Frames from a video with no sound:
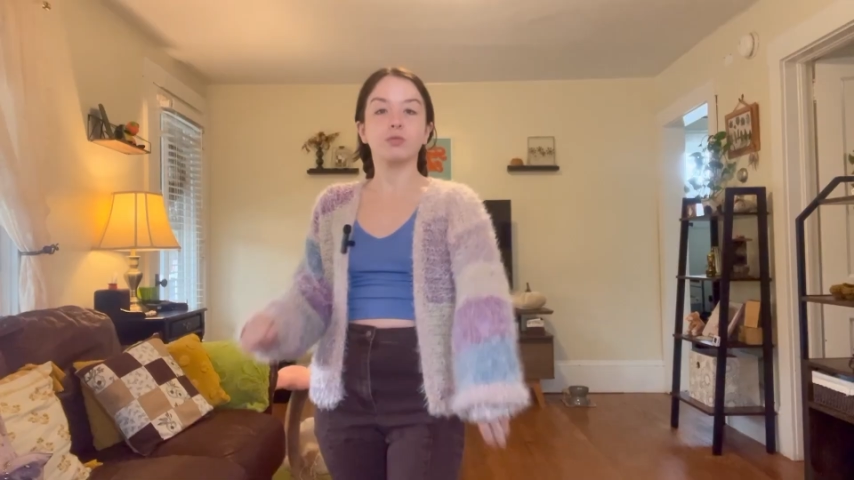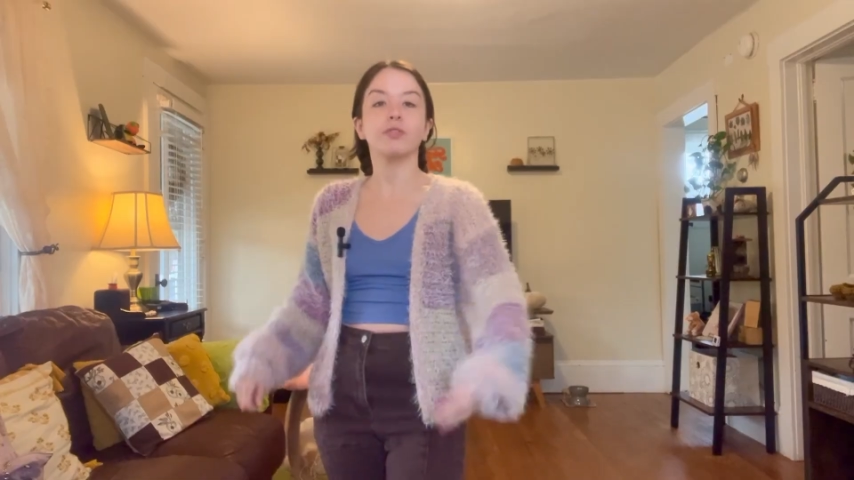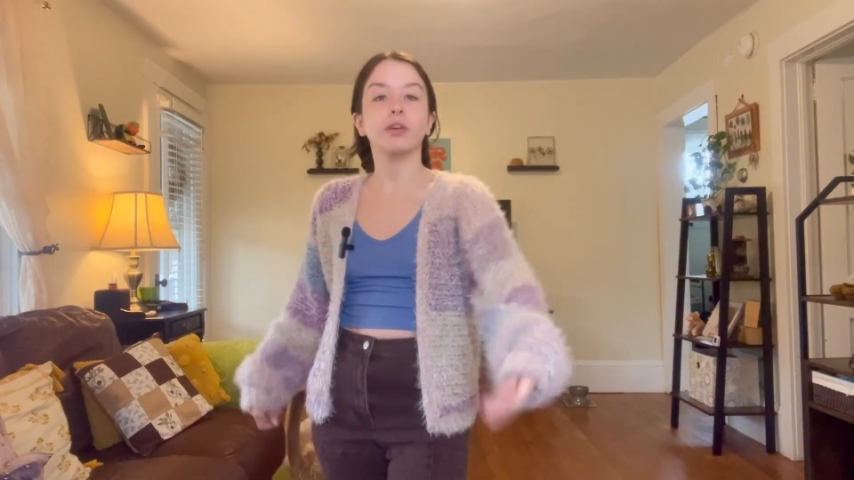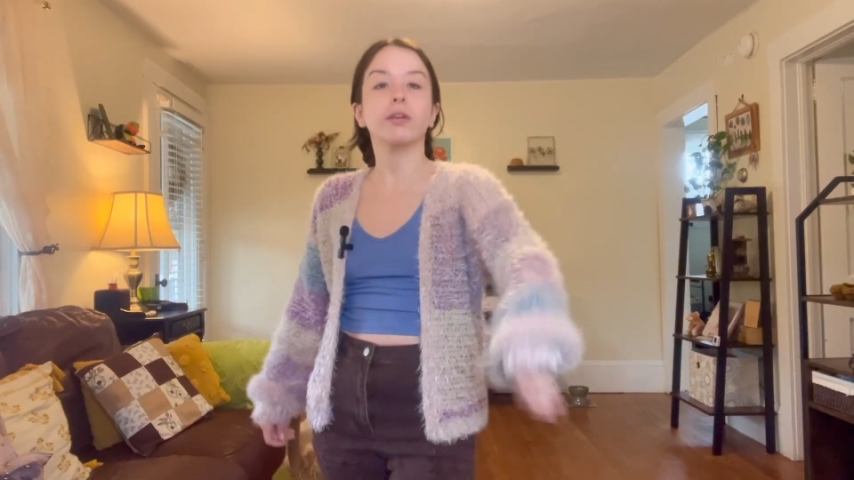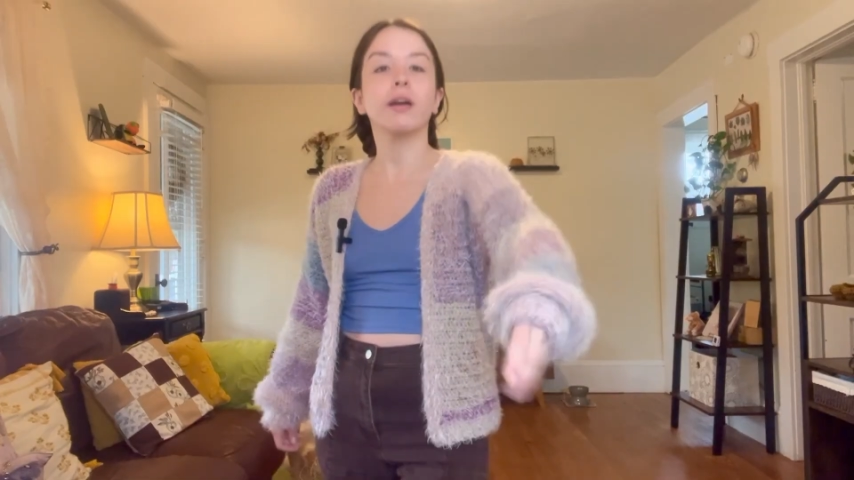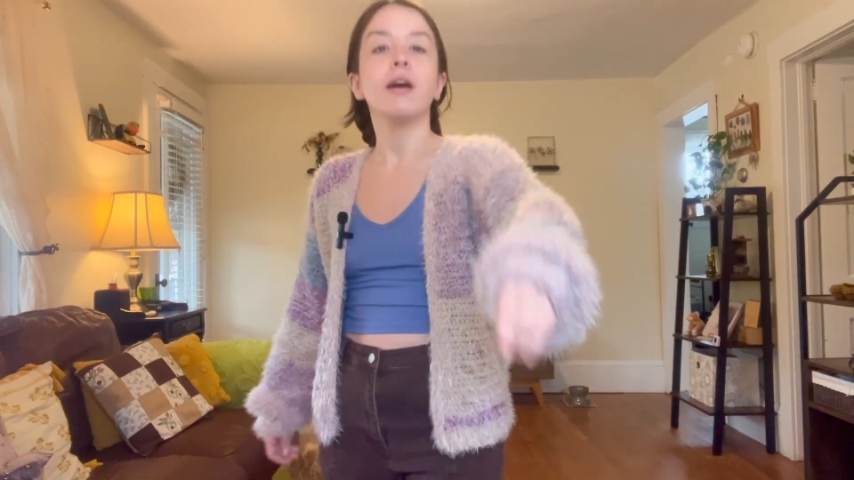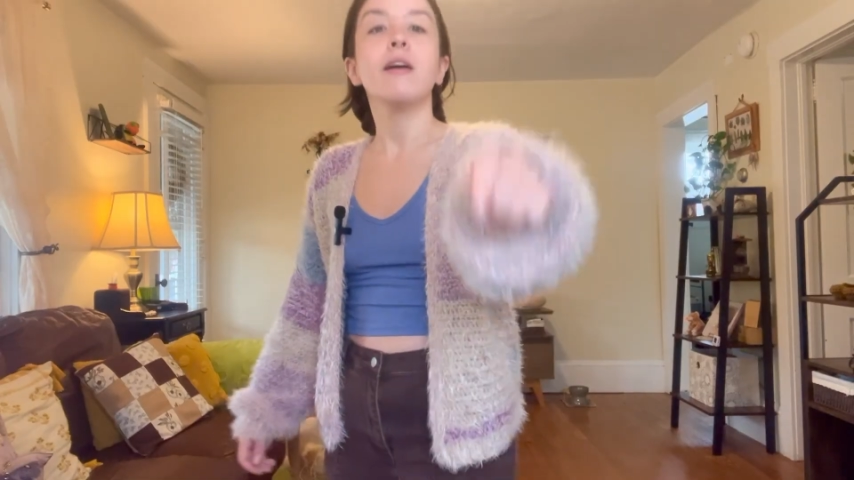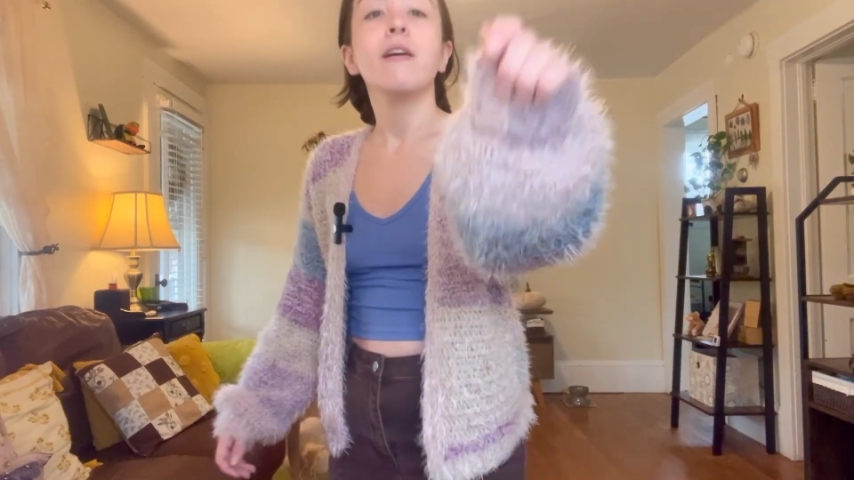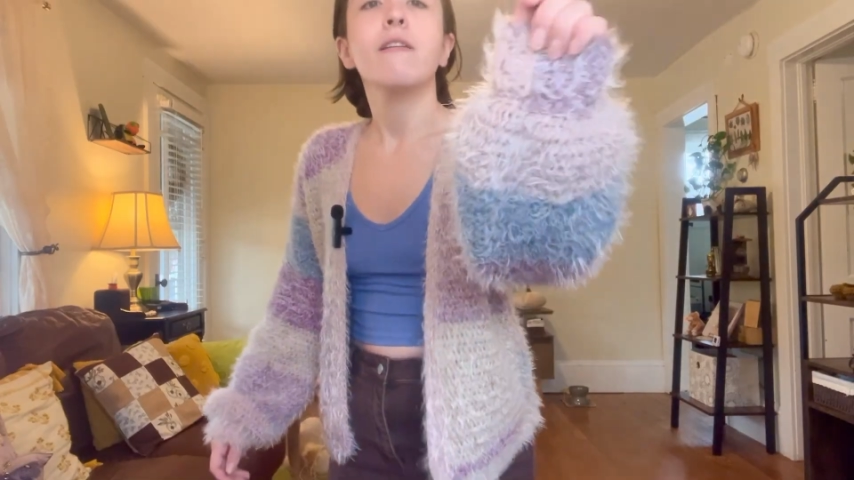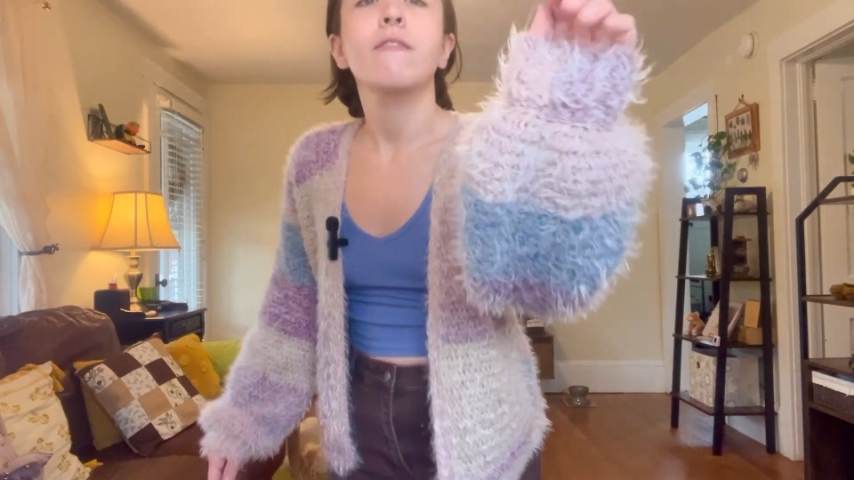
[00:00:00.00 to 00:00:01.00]
very
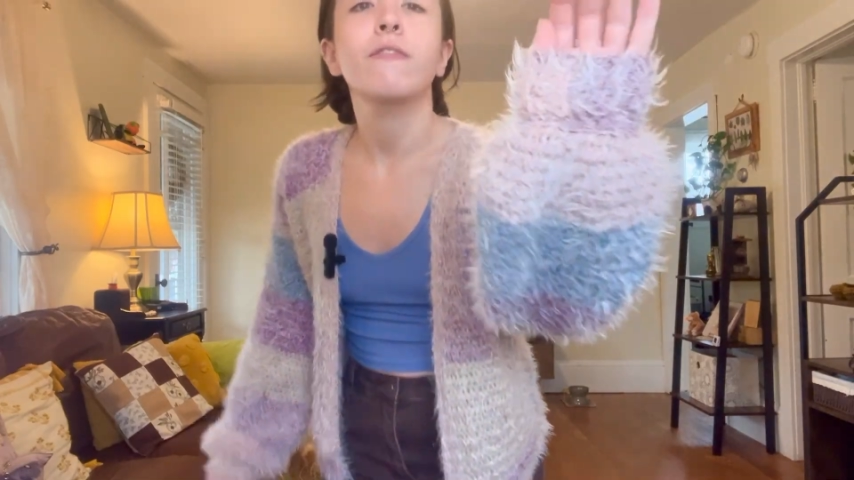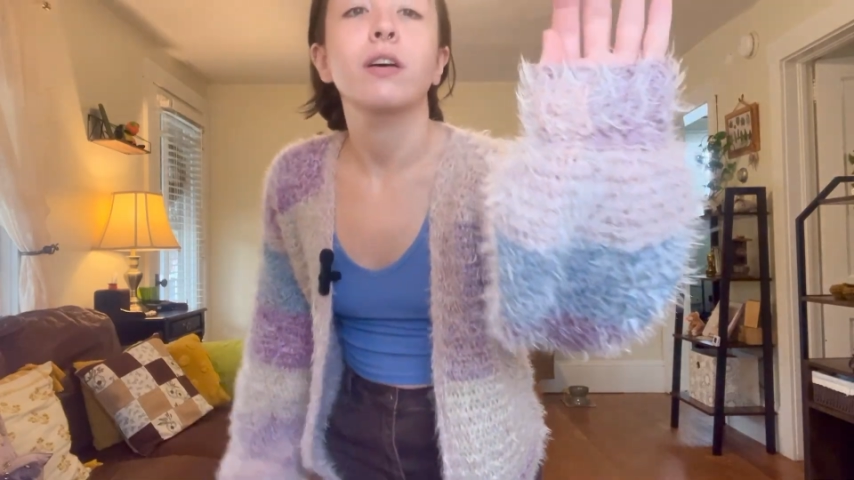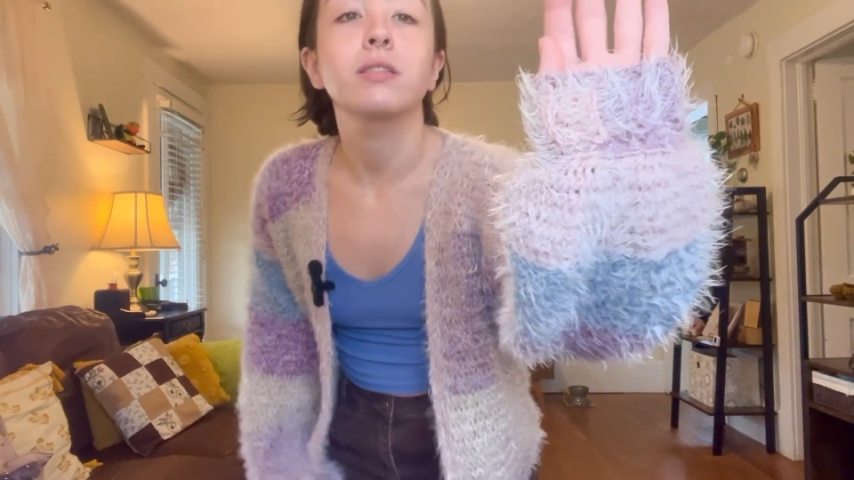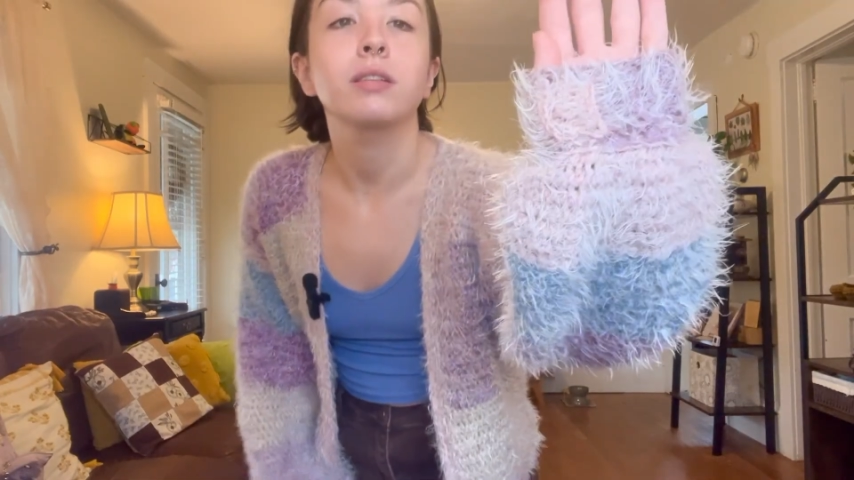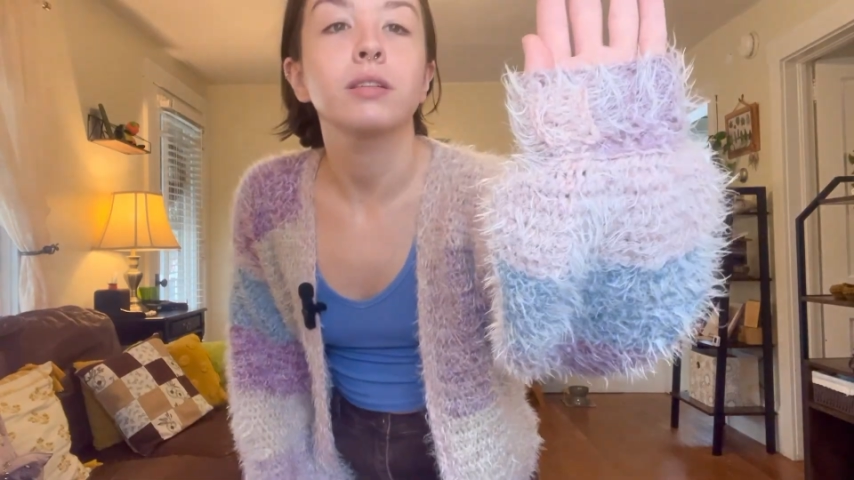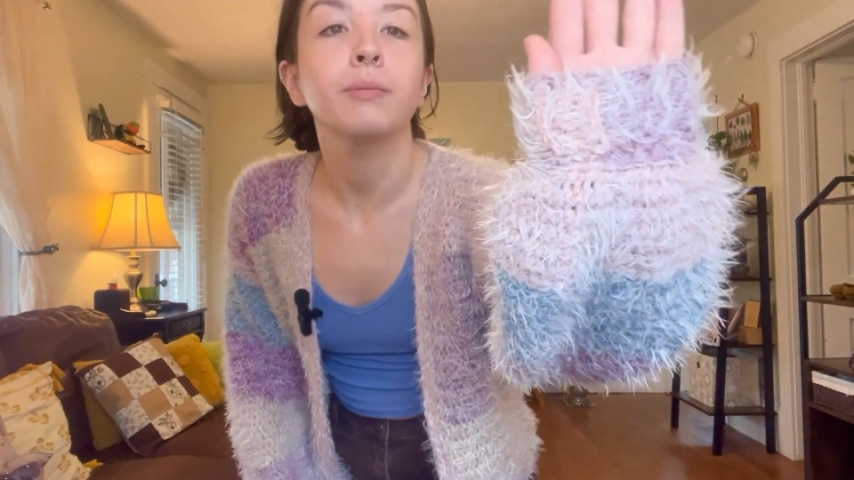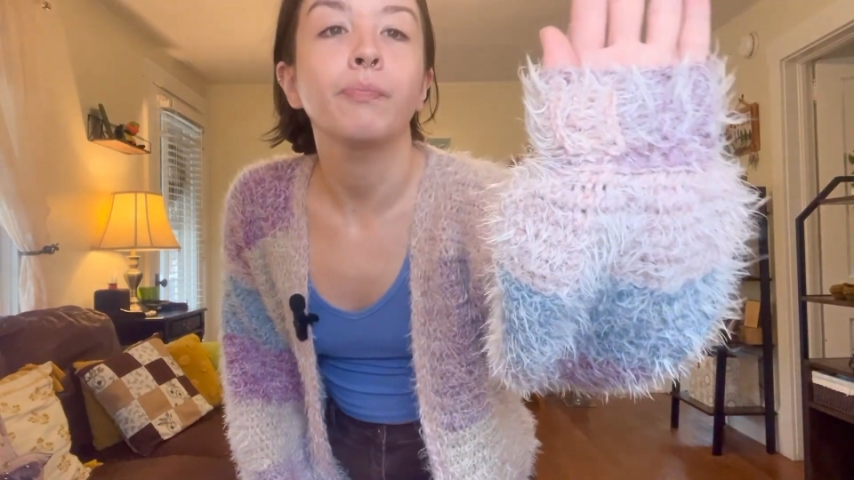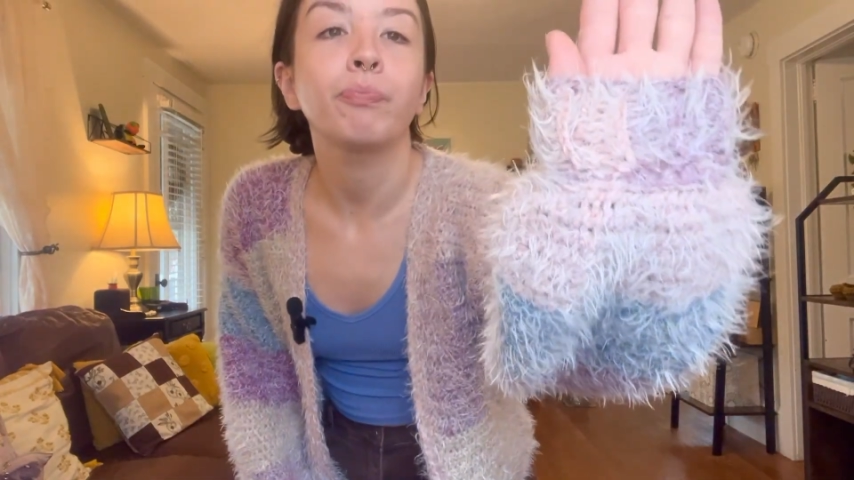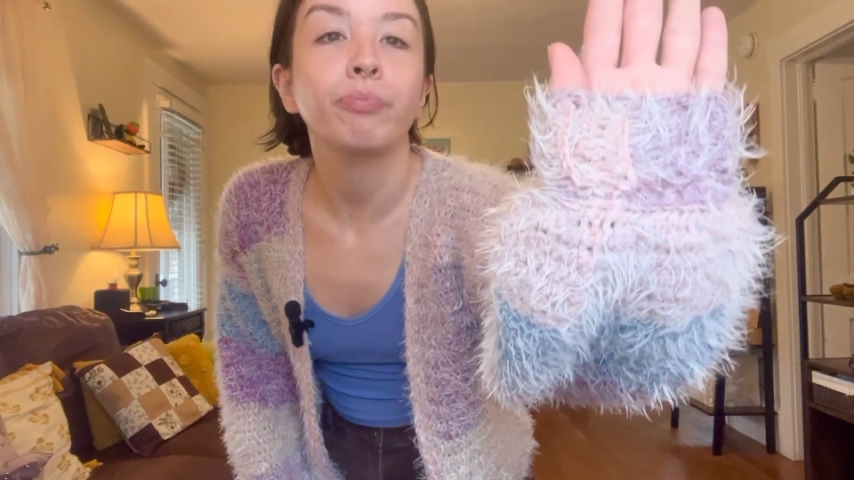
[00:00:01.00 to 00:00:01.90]
fuzzy.